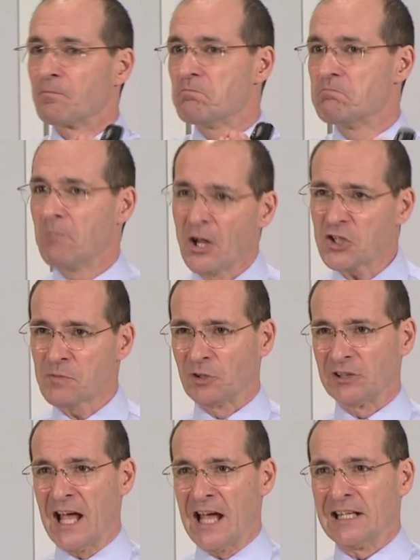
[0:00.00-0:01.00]
much more
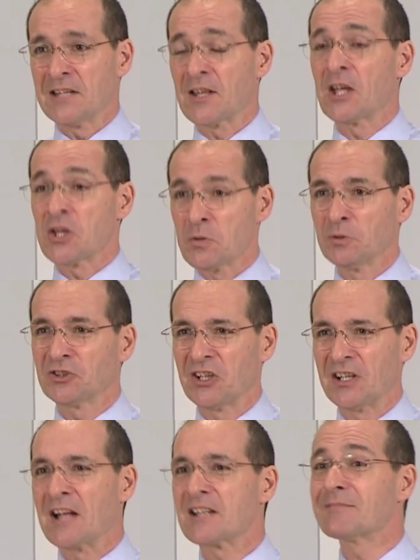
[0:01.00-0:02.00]
likely that you will
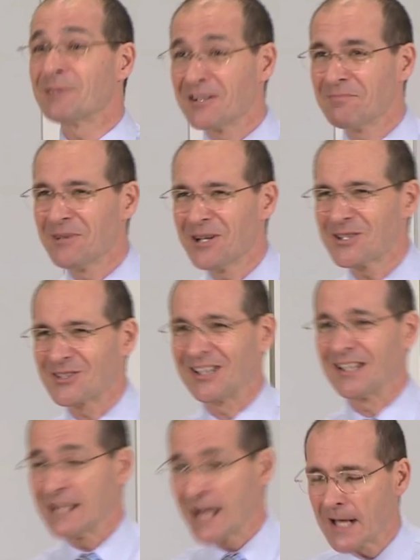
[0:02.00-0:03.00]
turn out to be a
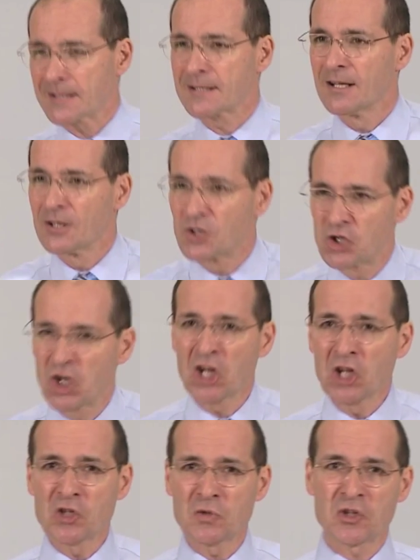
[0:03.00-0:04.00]
murderer. Yes,
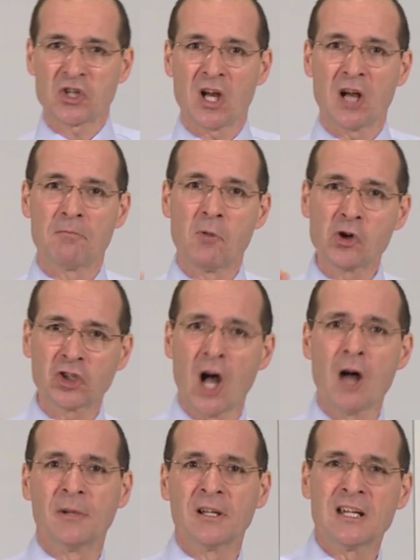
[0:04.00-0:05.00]
genes which are more
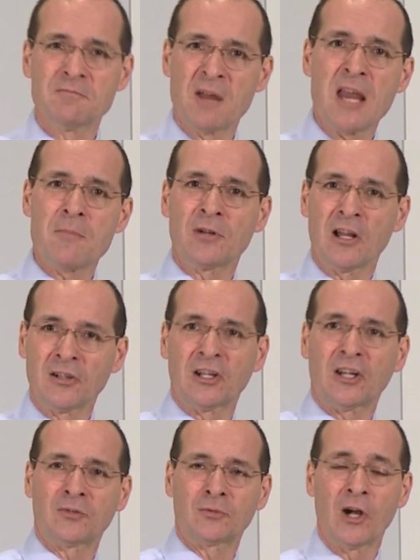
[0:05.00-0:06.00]
common in people on
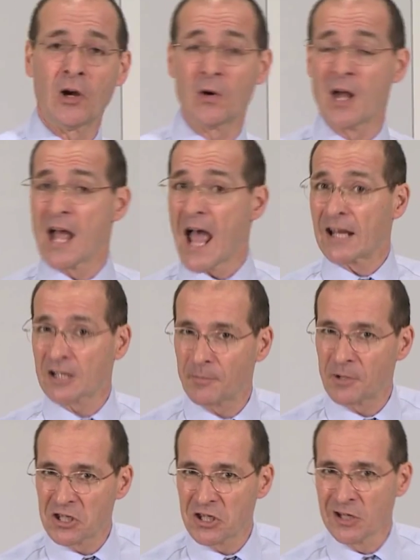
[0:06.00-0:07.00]
death row and are
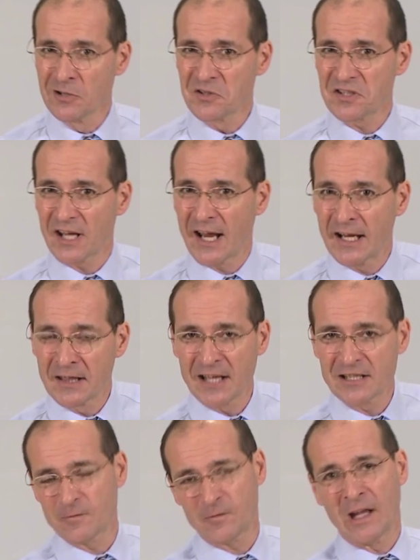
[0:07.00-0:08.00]
being used in
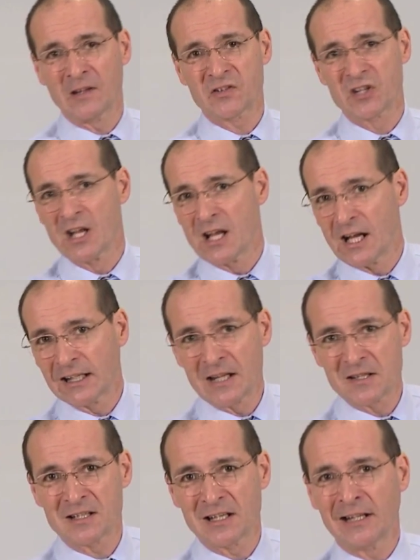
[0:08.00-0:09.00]
their defense
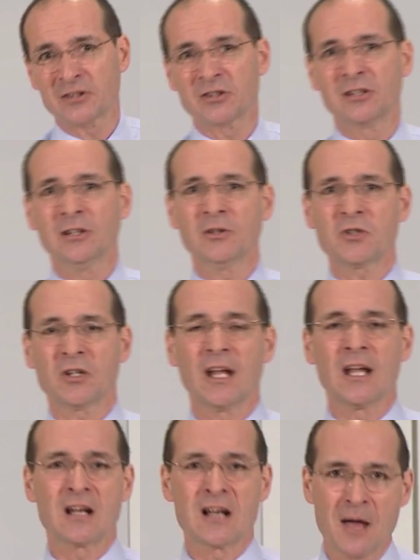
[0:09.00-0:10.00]
against electrocution
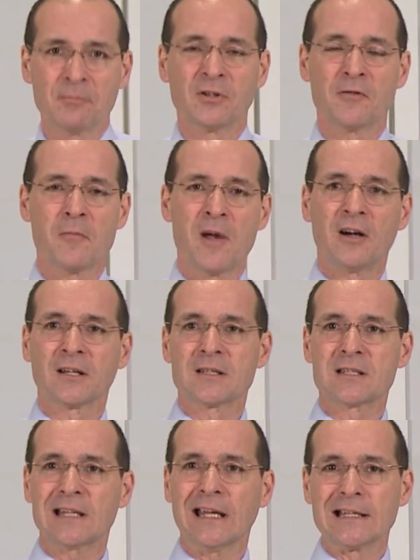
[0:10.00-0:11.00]
in a number of American
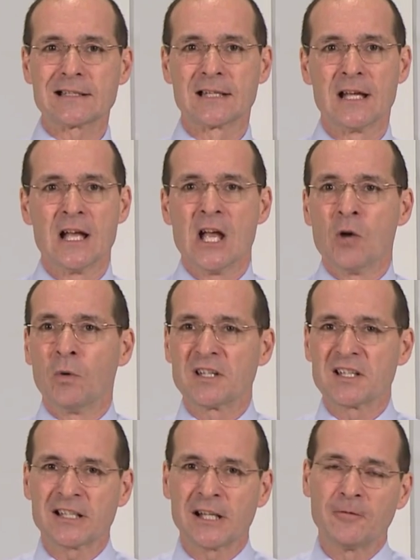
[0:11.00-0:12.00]
states. We're
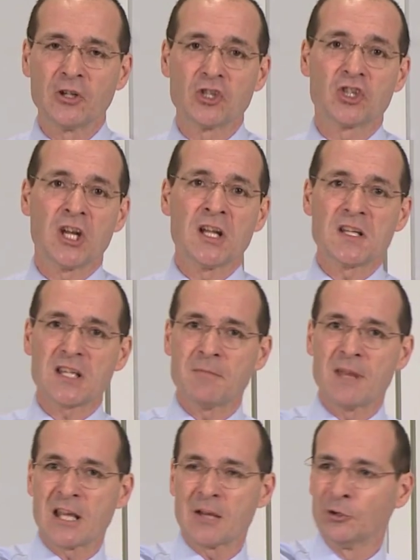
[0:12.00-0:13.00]
discovering genes that
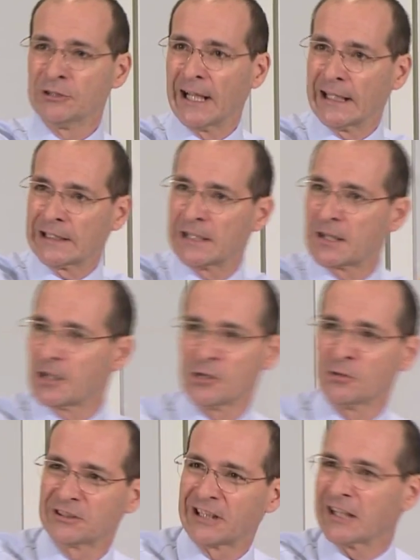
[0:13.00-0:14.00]
make it more likely that
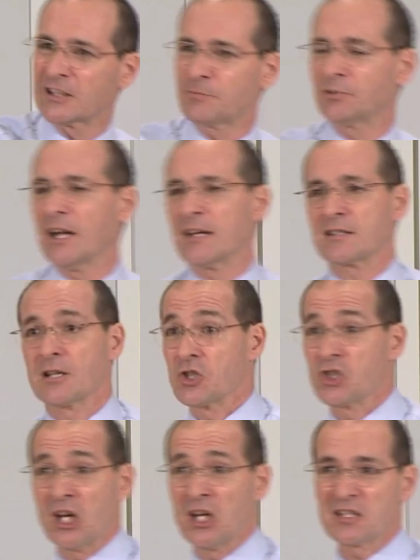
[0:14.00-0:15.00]
you'll get depressed,
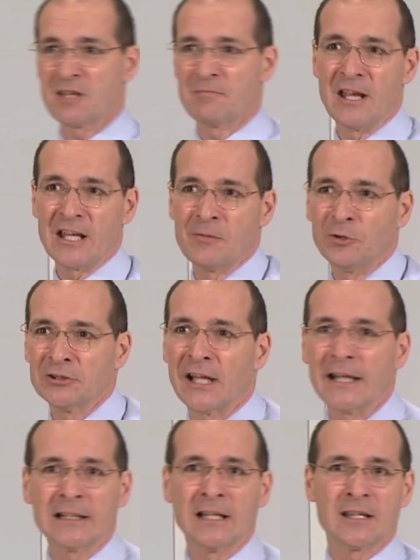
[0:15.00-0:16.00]
genes that make it more
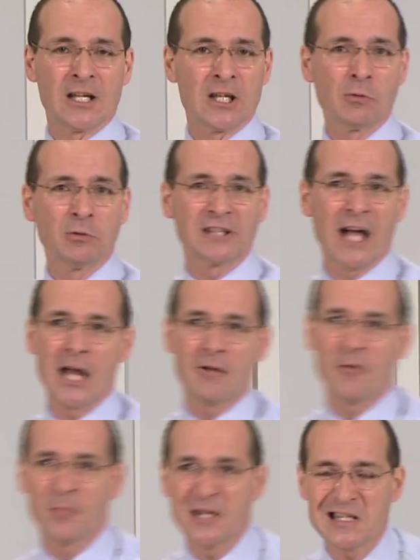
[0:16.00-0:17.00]
likely that you will die of
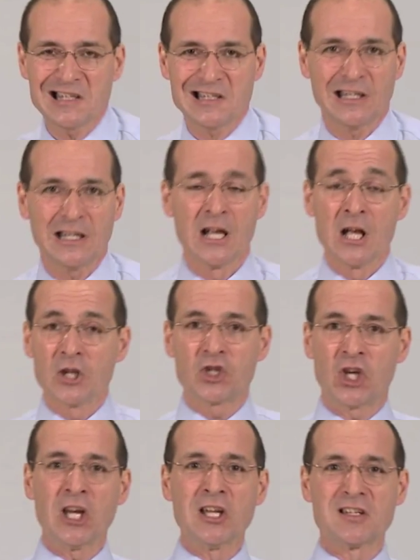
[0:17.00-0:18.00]
obesity,
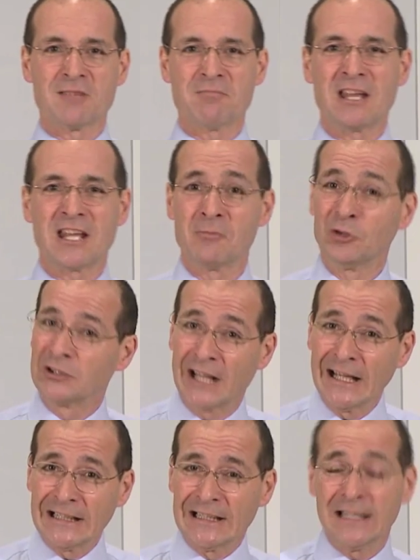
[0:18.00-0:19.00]
genes that make it more
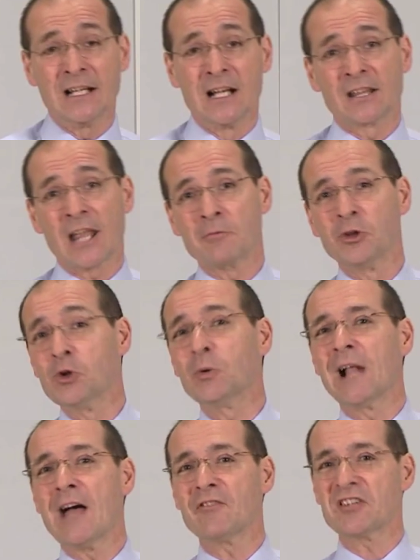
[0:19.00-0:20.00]
likely that you will
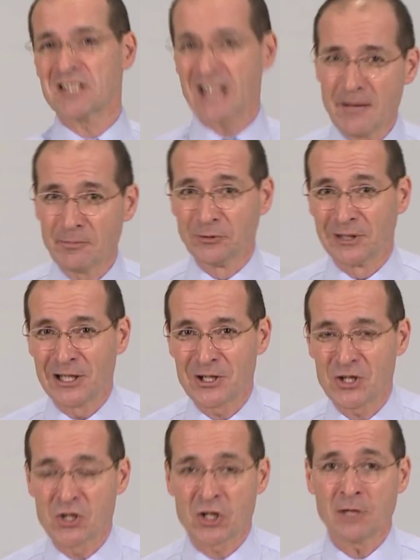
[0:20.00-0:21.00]
have a stable
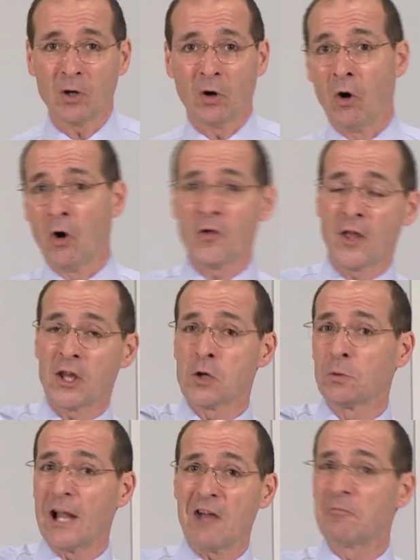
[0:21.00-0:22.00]
relationship or that you
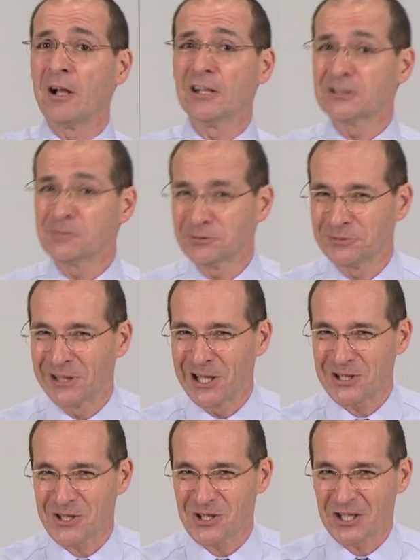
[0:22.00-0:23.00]
will have multiple
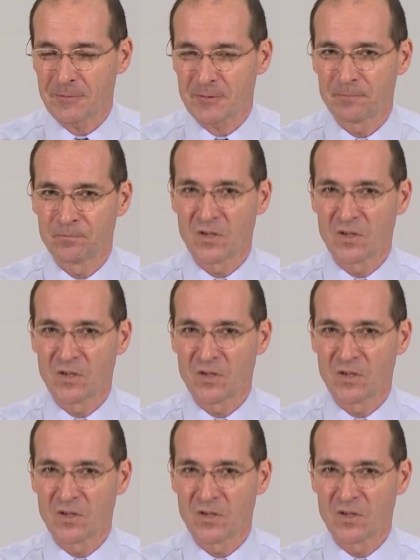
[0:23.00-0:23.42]
relationships.